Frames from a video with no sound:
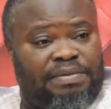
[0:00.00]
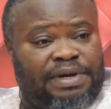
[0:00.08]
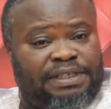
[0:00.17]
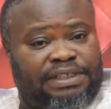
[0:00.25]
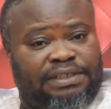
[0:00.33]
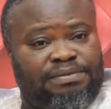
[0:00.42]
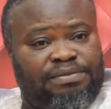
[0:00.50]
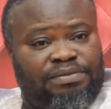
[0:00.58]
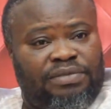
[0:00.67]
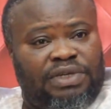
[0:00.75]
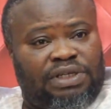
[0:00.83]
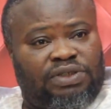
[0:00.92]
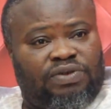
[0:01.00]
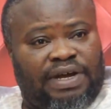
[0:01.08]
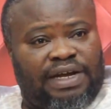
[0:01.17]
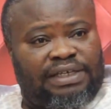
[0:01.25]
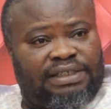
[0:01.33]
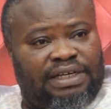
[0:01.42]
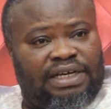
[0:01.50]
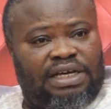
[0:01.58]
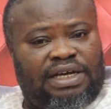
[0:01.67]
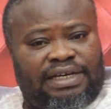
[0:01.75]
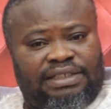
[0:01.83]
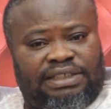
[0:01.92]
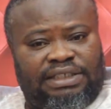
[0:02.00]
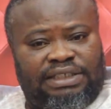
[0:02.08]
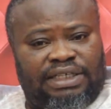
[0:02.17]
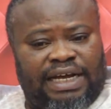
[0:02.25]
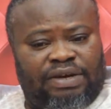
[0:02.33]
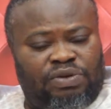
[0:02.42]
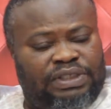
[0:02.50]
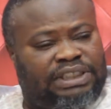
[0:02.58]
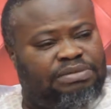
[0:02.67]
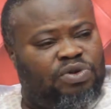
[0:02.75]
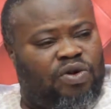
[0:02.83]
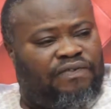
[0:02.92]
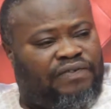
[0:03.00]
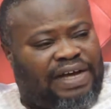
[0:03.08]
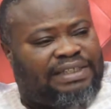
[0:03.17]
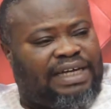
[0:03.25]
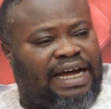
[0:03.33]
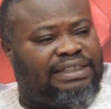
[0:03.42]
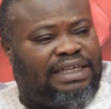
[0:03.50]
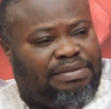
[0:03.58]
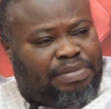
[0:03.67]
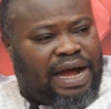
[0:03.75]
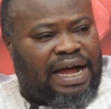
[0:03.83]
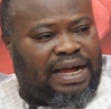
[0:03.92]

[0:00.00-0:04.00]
I say, so I say, indeed, I don't know to make a fast out than a bar.